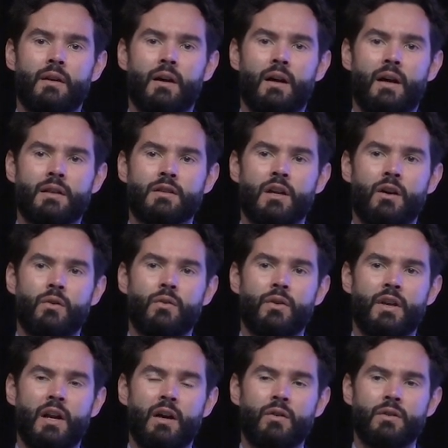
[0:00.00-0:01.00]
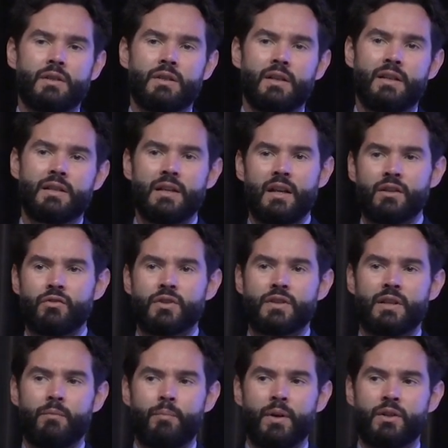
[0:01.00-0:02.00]
Uh, so, you know, it's, it's an
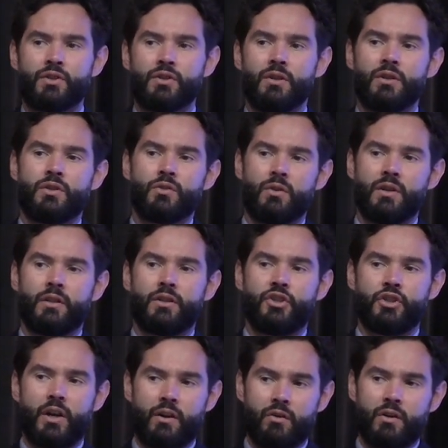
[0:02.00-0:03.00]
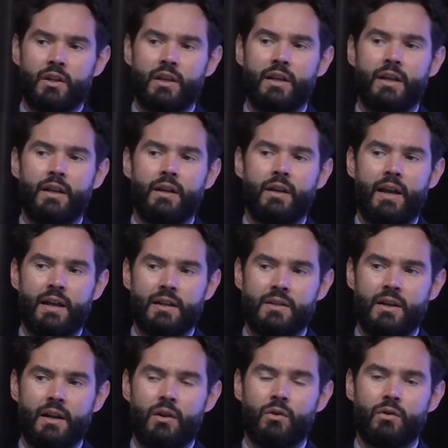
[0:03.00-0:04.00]
interesting picture. It's sort of generally
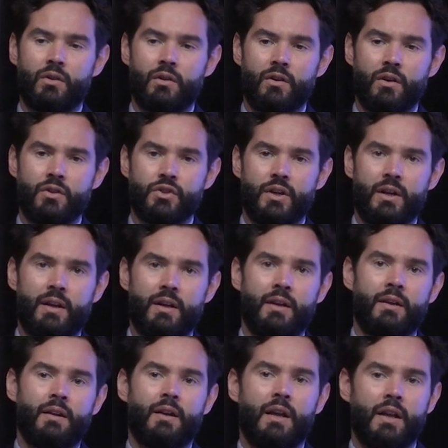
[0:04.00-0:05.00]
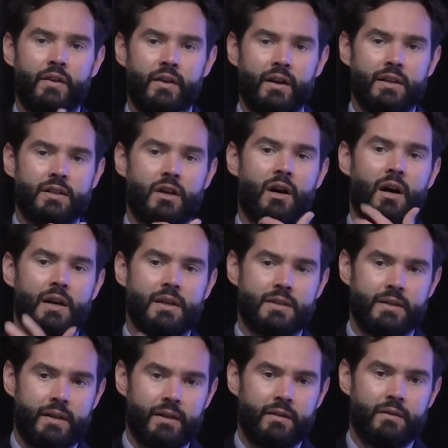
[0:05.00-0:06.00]
anticholinergic, and then it's
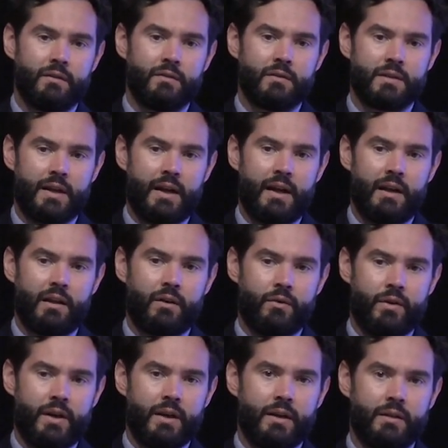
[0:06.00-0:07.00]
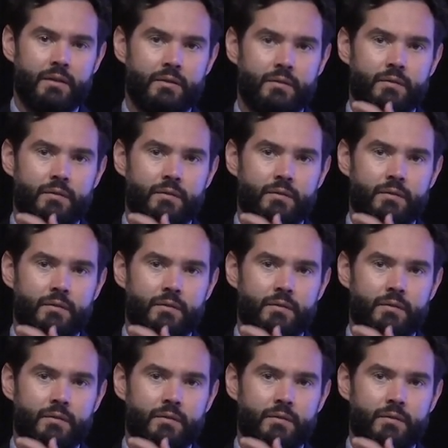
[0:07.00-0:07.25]
causing sialorrhea.